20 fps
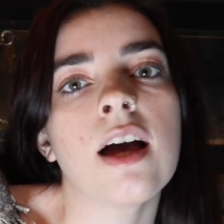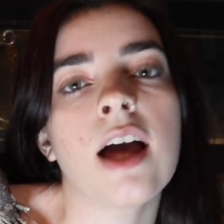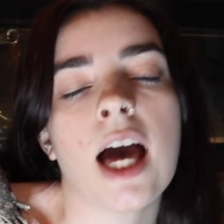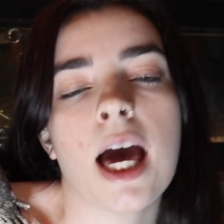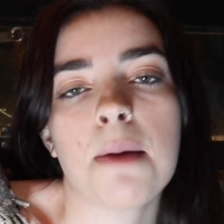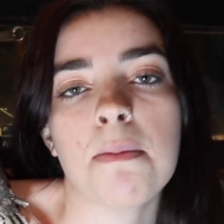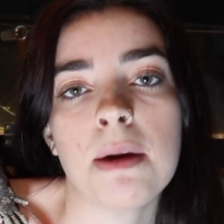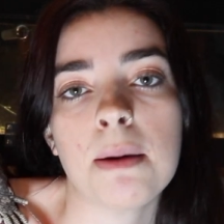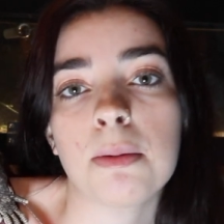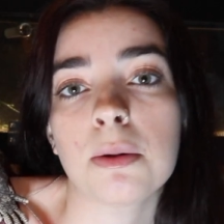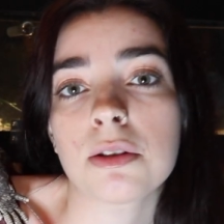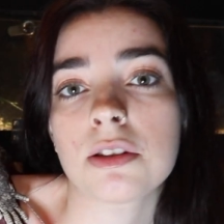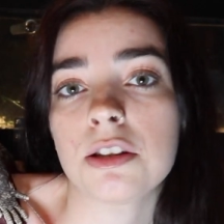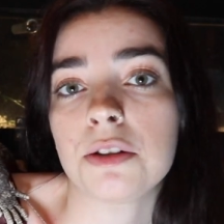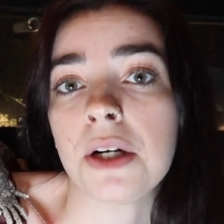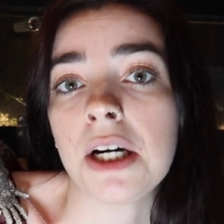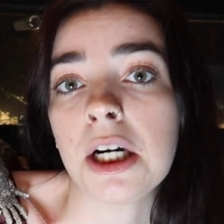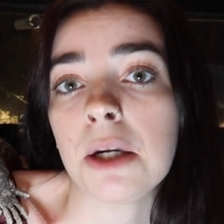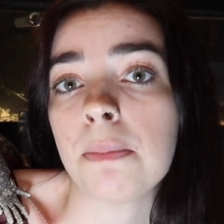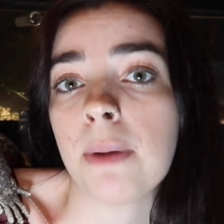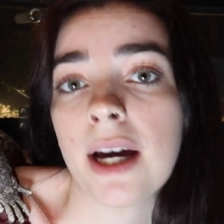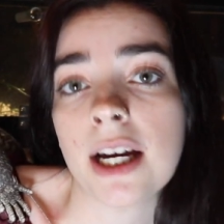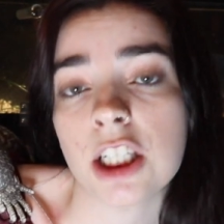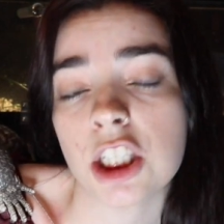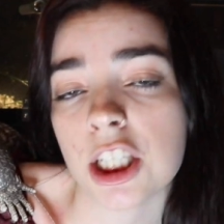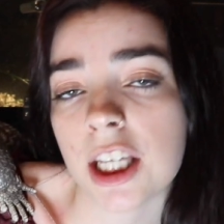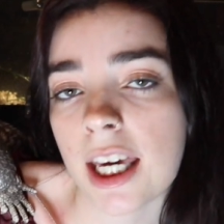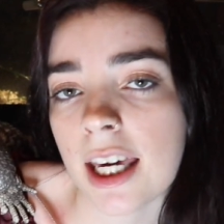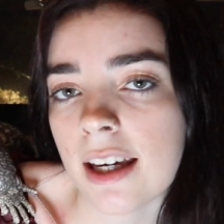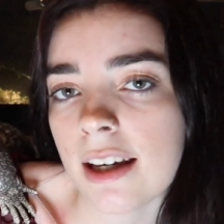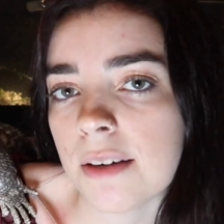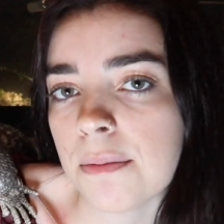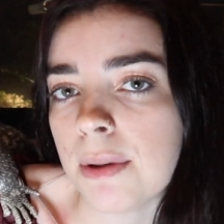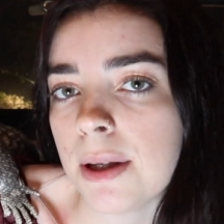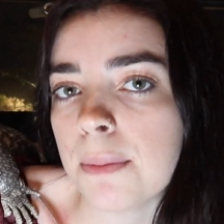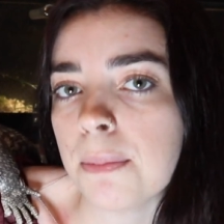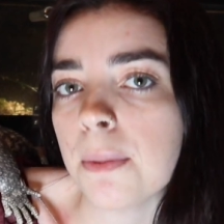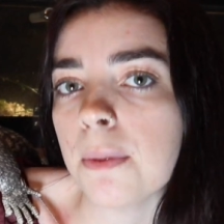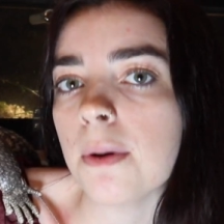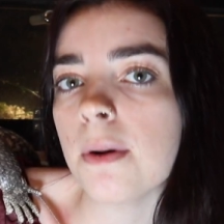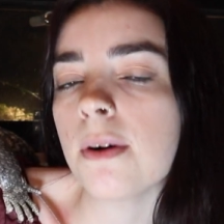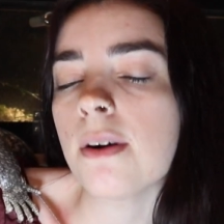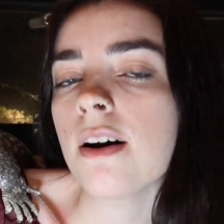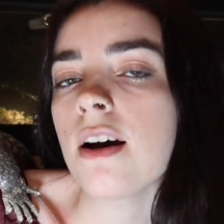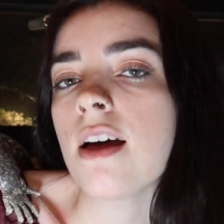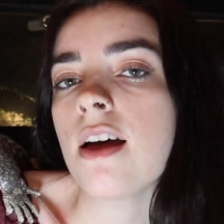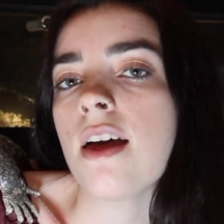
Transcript: I'm able to help educate people